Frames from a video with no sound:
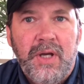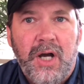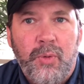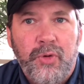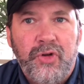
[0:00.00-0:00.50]

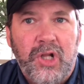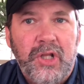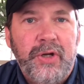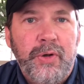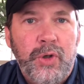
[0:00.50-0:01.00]
We're
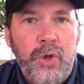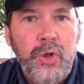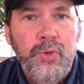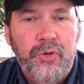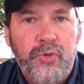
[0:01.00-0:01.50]
declaring
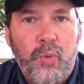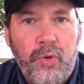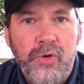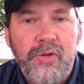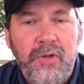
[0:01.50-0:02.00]
who is
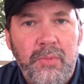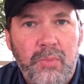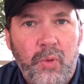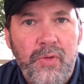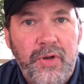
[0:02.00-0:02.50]
worth
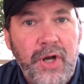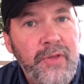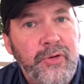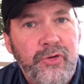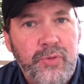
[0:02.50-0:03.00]
more than
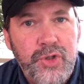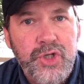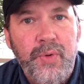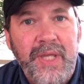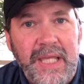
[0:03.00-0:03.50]
others. We're
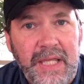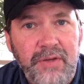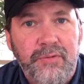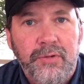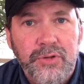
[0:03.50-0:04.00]
showing
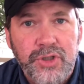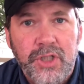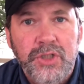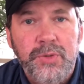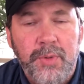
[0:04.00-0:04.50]
evil
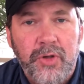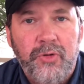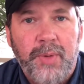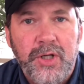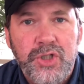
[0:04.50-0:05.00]

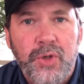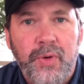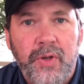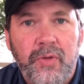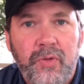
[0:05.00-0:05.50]
judgment by
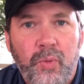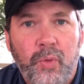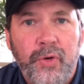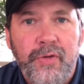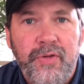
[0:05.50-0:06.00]
showing the
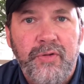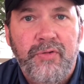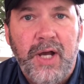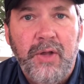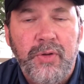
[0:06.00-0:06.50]
worth and
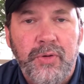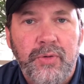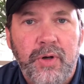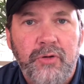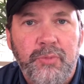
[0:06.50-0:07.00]

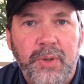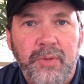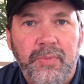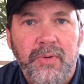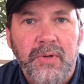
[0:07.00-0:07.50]
value of
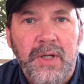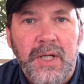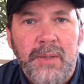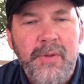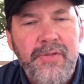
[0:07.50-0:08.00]
people.
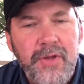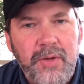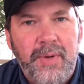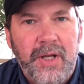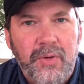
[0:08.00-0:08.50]
I mean, think
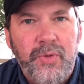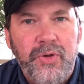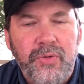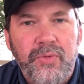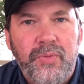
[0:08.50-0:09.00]
about it. When
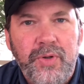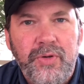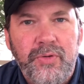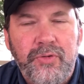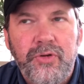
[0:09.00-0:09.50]

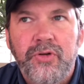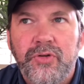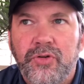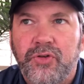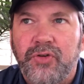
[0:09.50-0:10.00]
you
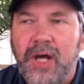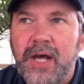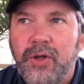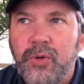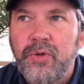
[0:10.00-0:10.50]

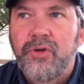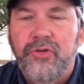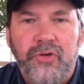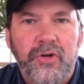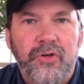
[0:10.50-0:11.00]
decide who it
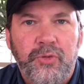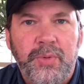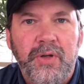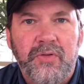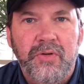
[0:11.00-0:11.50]
is you're going to
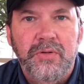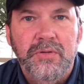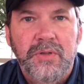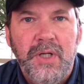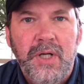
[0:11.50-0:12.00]
speak to,
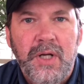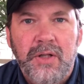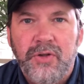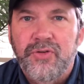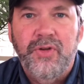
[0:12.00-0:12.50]

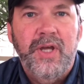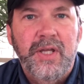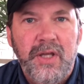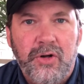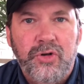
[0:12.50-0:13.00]
let's say
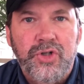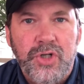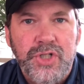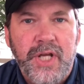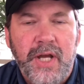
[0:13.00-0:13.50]
in our
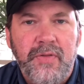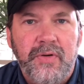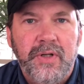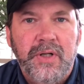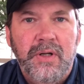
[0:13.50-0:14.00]
church
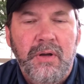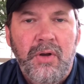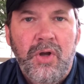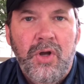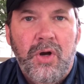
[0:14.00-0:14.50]
gathering,
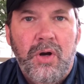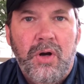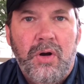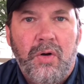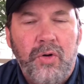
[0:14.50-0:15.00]

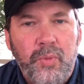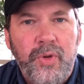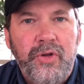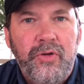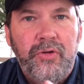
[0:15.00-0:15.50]
aren't
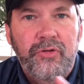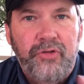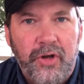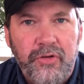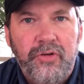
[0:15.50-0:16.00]
we
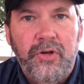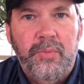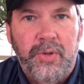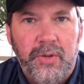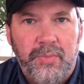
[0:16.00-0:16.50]
judging
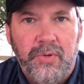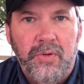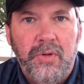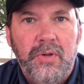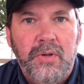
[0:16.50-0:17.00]

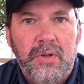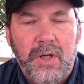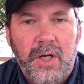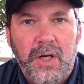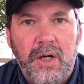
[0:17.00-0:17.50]
people
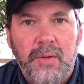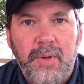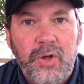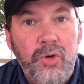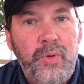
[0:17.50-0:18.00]

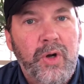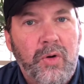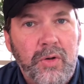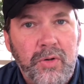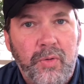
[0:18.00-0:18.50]
and who we
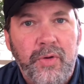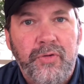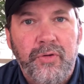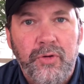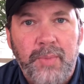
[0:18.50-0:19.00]
aren't going
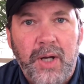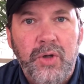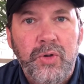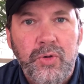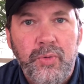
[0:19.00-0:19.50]
to by
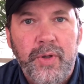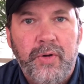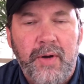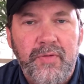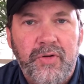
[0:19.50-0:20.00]
who we
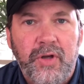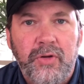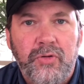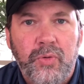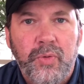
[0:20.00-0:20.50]

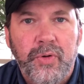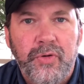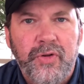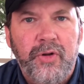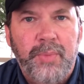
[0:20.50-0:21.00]
gravitate
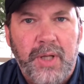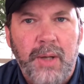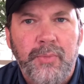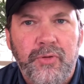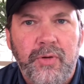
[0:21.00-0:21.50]
towards? And it
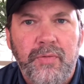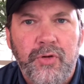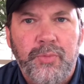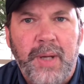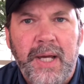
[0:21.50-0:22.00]
becomes
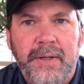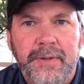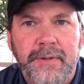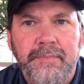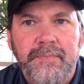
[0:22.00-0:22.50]
this pattern.